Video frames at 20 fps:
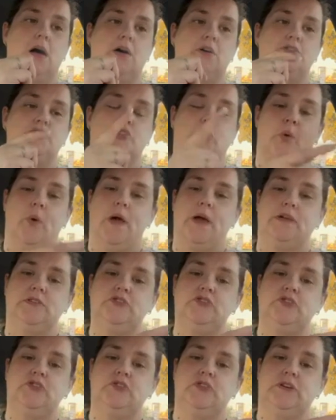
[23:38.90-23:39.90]

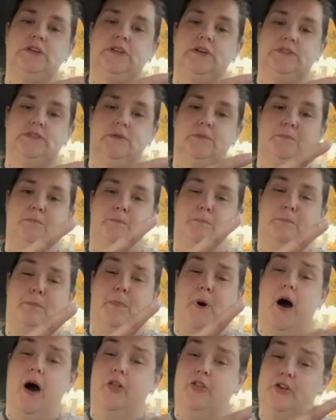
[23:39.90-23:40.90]
Joann's usually doesn't
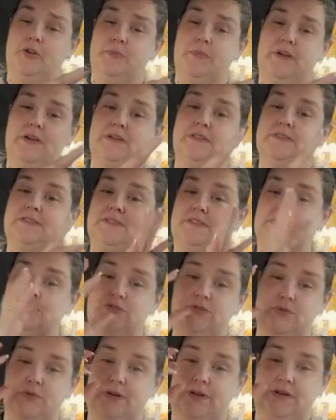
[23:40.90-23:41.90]
bother me
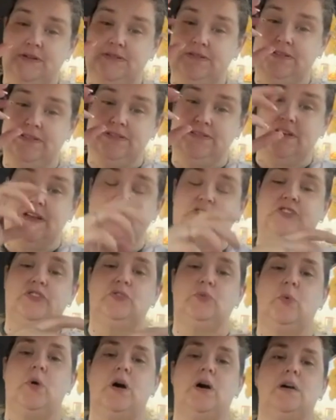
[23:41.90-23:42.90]

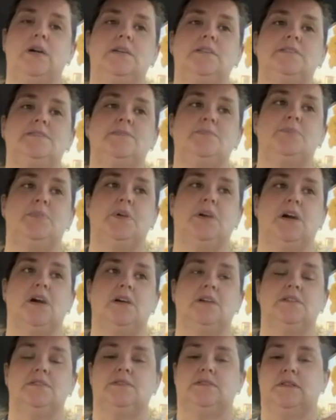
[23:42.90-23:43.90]
sensation wise
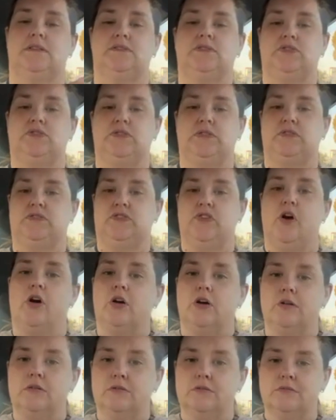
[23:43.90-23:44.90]
because it's
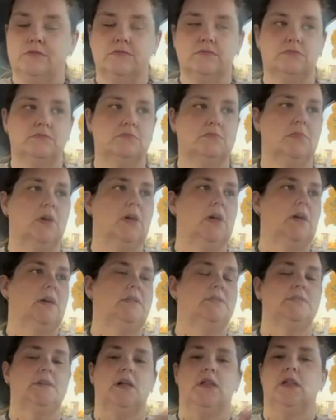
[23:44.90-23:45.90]
yarn.
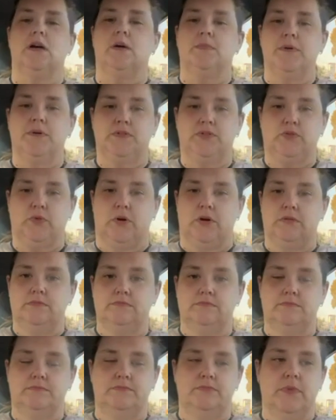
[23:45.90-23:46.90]
It's kind of like a bookstore.
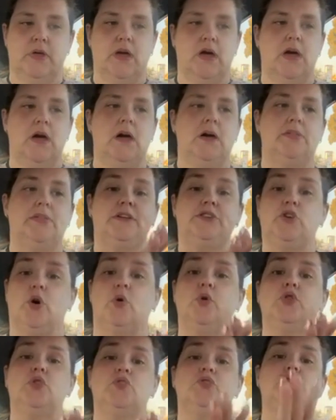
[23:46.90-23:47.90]
They
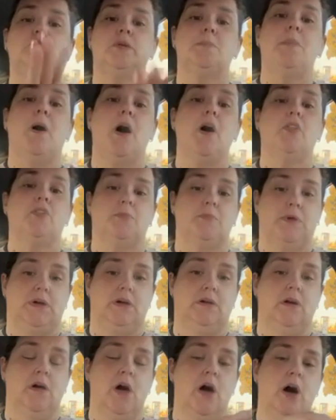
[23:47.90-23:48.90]
don't usually bother me.
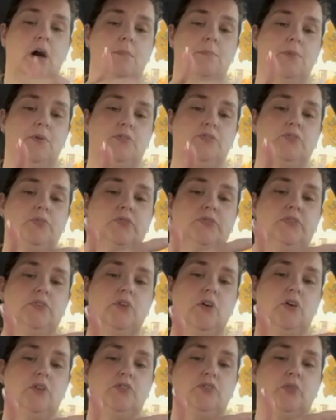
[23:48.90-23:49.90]
Bookstores and
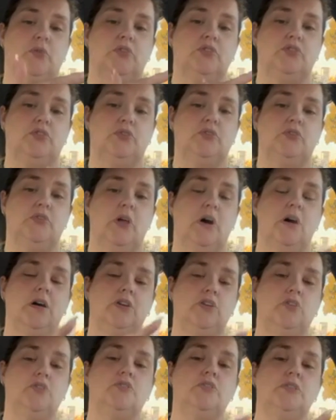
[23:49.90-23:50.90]
yarn stores
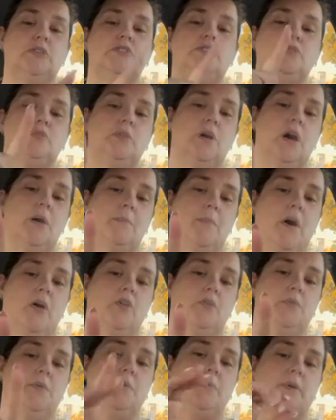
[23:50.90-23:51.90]
usually do not
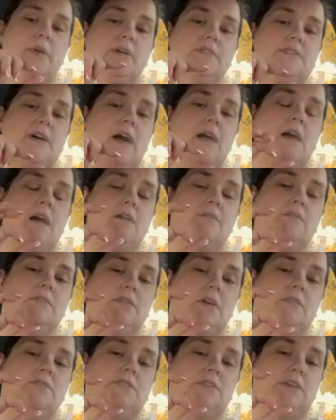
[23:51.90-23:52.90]
bother me because I have
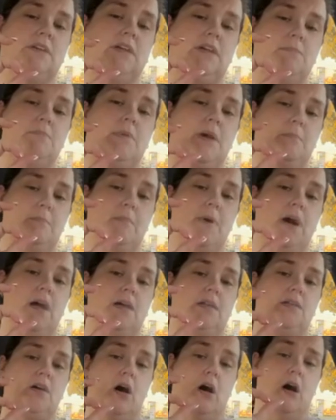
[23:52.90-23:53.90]
enough to keep my
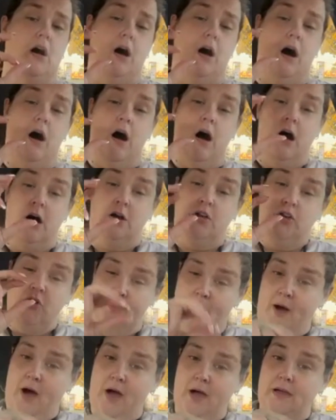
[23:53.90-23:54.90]
mind
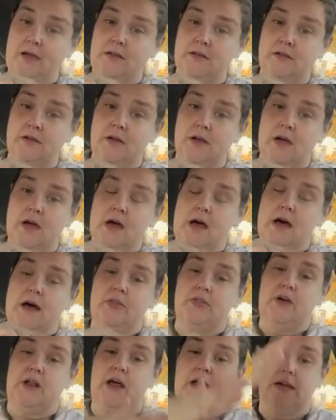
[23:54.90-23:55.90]
occupied
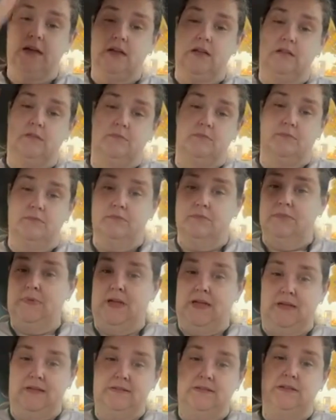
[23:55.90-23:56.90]
that I can
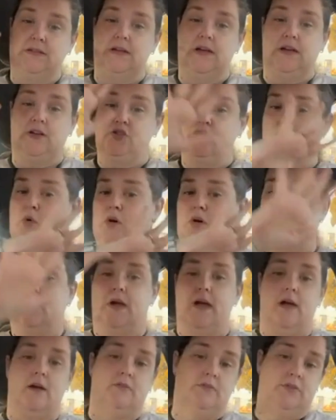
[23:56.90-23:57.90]
easily ignore
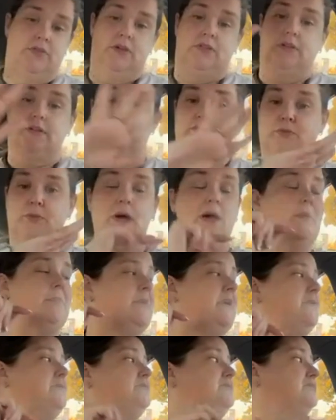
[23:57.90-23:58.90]
everything that's around
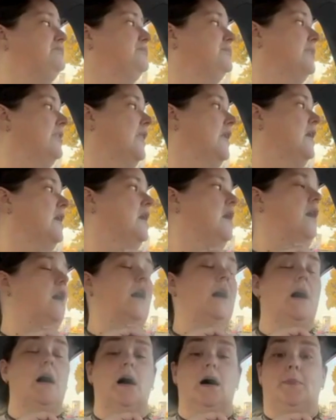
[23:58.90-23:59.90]
me.
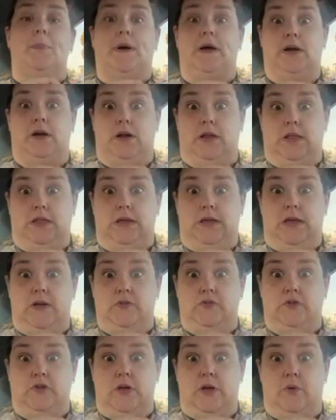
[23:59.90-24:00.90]
Apparently
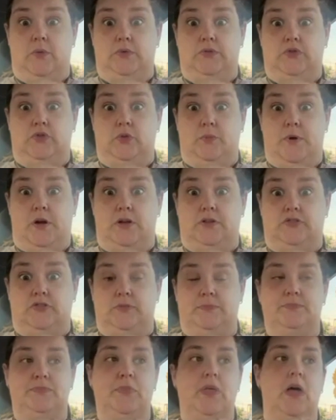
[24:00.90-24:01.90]
yesterday it was too much.